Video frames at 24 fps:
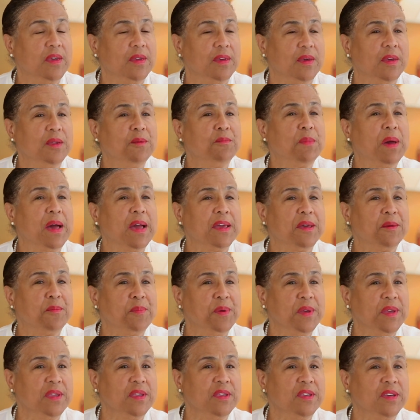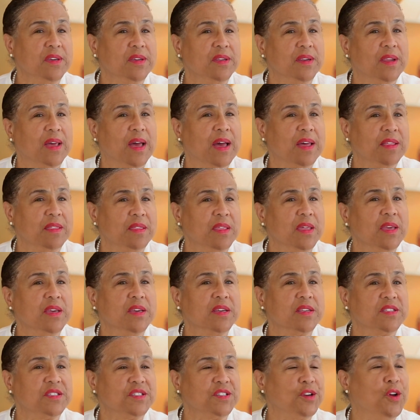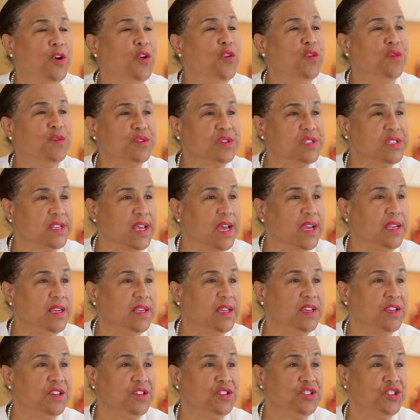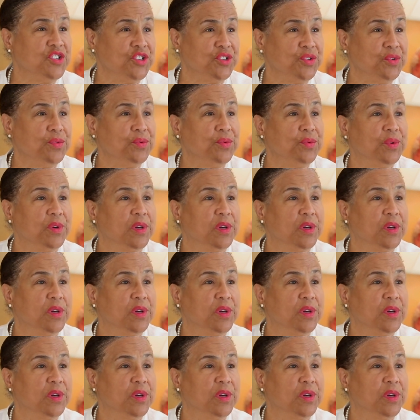In my opinion, I think it's an oversight issue.